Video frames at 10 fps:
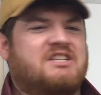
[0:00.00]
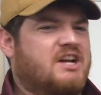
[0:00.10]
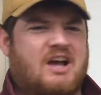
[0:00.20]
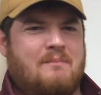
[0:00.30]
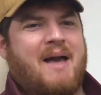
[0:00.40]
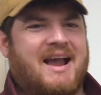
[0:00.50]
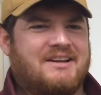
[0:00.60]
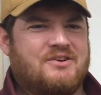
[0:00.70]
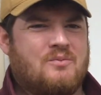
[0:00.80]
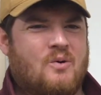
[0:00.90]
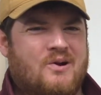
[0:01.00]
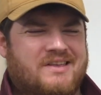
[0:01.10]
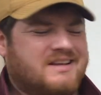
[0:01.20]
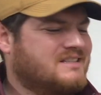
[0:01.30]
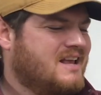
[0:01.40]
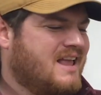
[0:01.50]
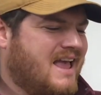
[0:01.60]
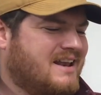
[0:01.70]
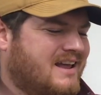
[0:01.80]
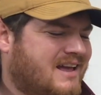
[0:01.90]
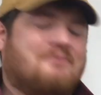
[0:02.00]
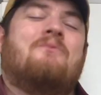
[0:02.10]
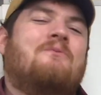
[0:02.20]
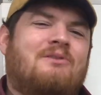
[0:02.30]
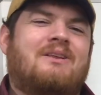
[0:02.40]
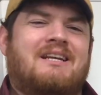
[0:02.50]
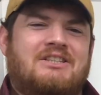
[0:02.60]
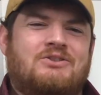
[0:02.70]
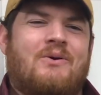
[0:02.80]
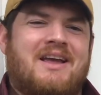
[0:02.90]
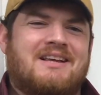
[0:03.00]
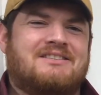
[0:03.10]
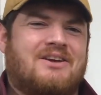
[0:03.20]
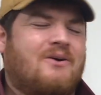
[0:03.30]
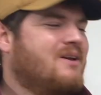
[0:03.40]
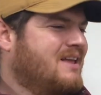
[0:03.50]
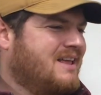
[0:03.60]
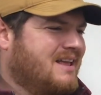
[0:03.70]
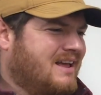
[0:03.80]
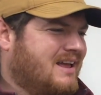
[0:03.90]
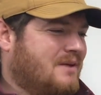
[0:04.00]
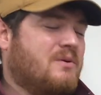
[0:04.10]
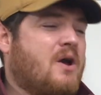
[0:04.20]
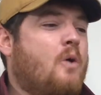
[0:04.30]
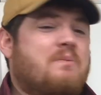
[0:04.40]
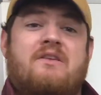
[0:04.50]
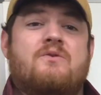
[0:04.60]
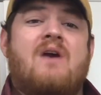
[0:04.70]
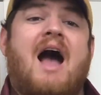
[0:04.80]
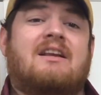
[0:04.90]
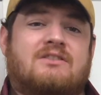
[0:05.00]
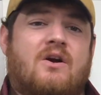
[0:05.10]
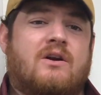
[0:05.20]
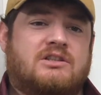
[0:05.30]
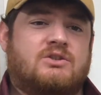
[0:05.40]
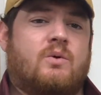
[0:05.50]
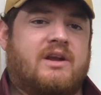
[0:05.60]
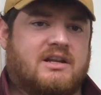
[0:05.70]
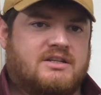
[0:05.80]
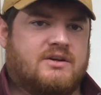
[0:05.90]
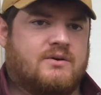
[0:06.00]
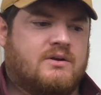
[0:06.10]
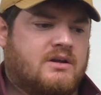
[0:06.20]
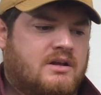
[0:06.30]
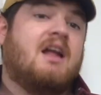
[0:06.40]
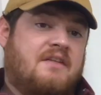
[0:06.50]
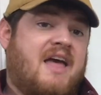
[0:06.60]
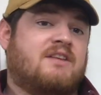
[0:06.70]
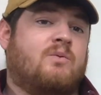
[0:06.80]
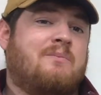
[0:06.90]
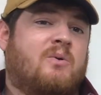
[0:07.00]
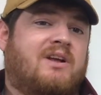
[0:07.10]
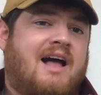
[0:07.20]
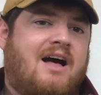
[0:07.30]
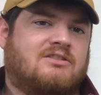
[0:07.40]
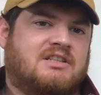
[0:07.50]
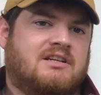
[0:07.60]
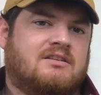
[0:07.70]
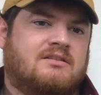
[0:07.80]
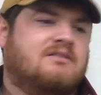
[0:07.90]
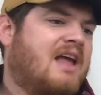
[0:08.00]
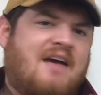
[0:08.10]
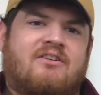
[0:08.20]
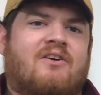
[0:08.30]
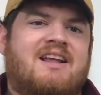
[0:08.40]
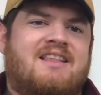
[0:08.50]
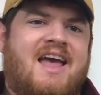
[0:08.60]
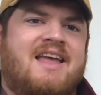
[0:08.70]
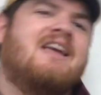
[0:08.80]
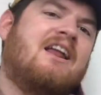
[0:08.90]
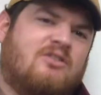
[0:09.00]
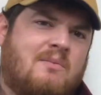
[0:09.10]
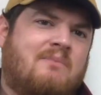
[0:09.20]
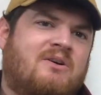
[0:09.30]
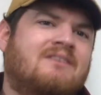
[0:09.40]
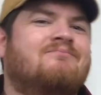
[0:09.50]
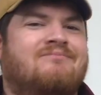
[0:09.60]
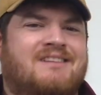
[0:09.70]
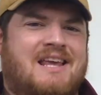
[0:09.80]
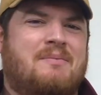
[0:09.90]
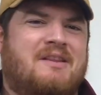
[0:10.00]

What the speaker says: to come back and do more of these. And we really enjoy it. So, and we hope that you guys are enjoying it too. And that's Whiteboard Ecology. Have a great day, and remember, keep it